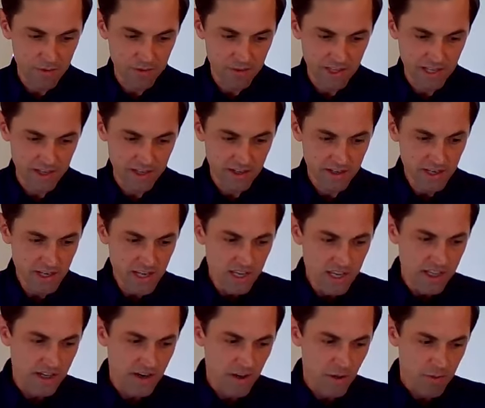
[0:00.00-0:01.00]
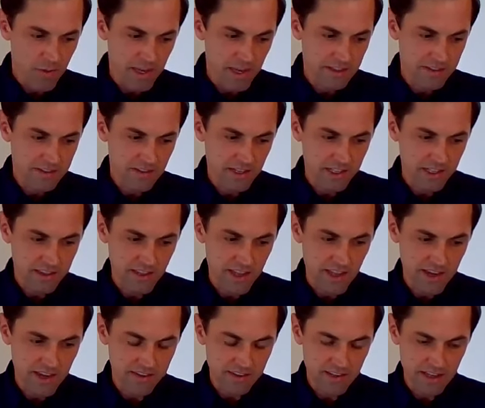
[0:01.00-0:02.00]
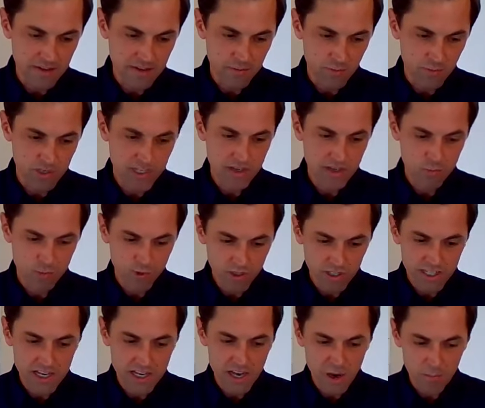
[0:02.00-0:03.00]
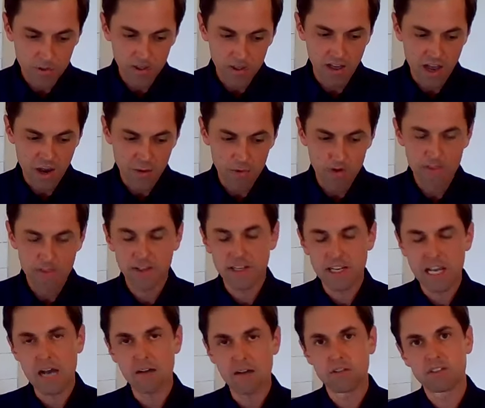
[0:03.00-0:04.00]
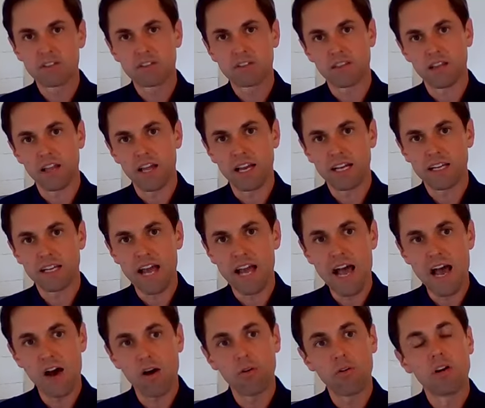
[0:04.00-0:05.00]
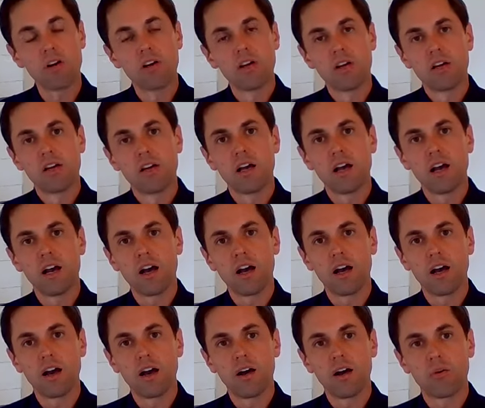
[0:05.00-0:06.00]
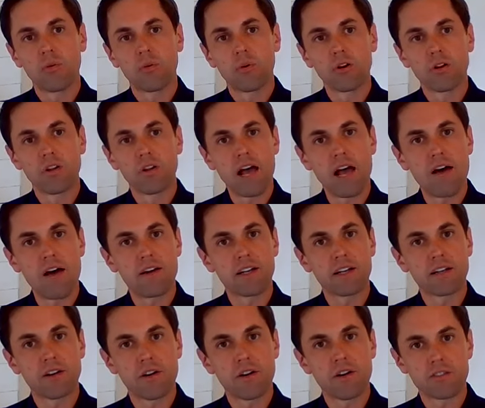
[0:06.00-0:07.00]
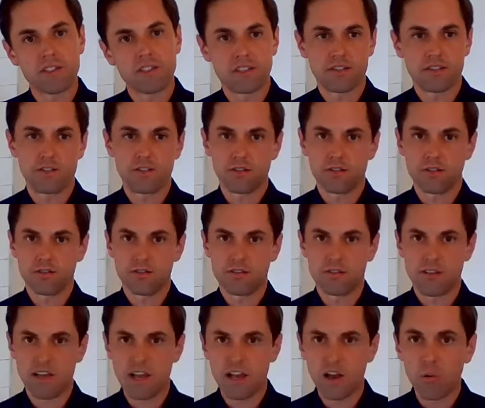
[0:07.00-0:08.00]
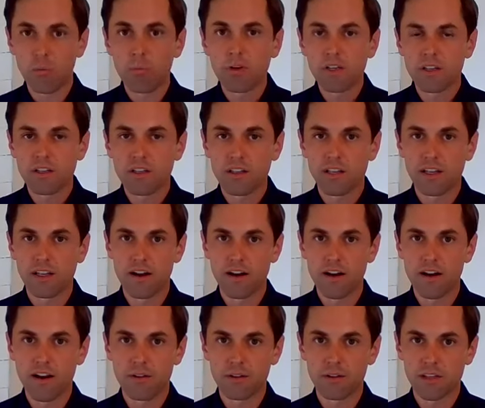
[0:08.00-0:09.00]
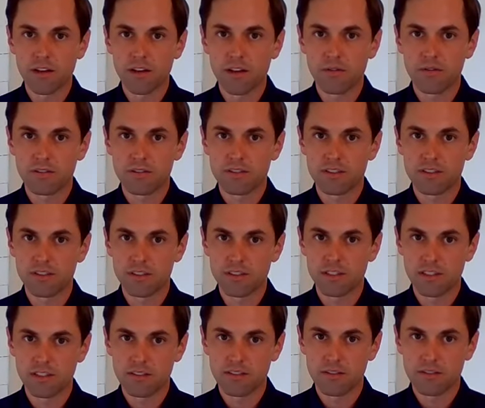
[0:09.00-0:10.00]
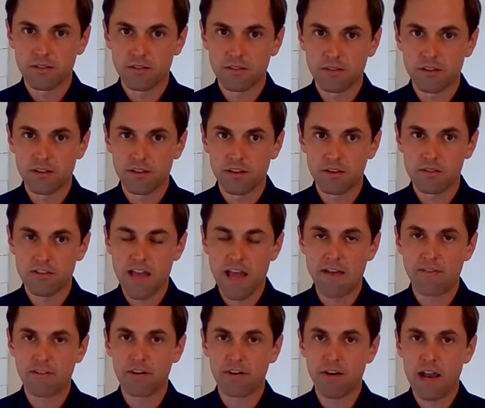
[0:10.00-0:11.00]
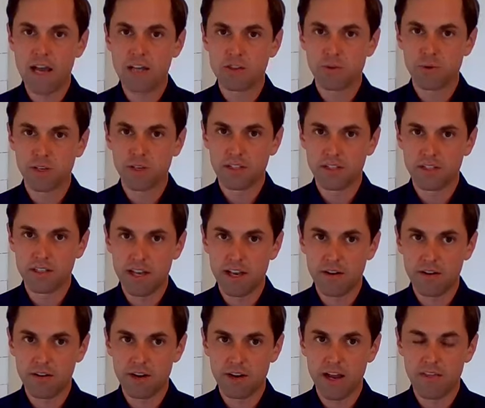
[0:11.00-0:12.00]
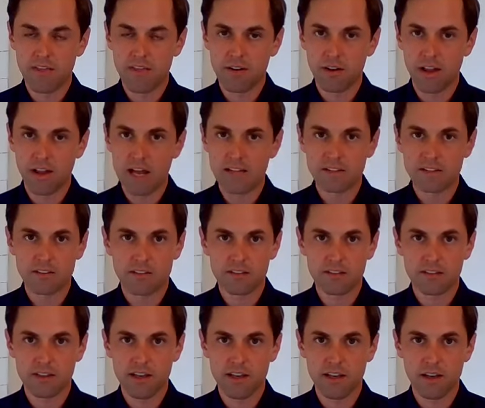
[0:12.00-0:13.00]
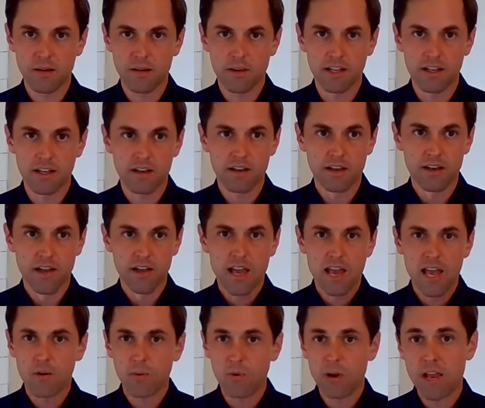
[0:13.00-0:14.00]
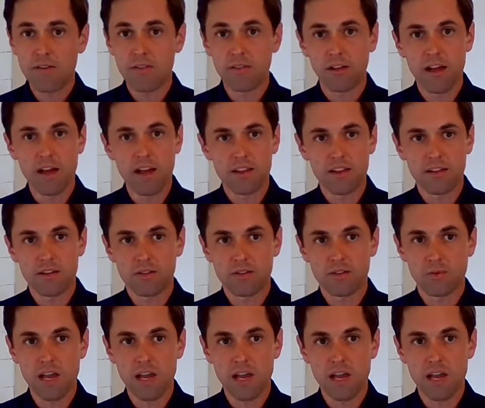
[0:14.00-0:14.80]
And then, you know, things like that, that we can really help a lot with in Galveston. Like now, we're allowing nursing students to help in our healthcare facilities. Those that haven't graduated yet or gotten their license yet. I mean, and we have a lot of those.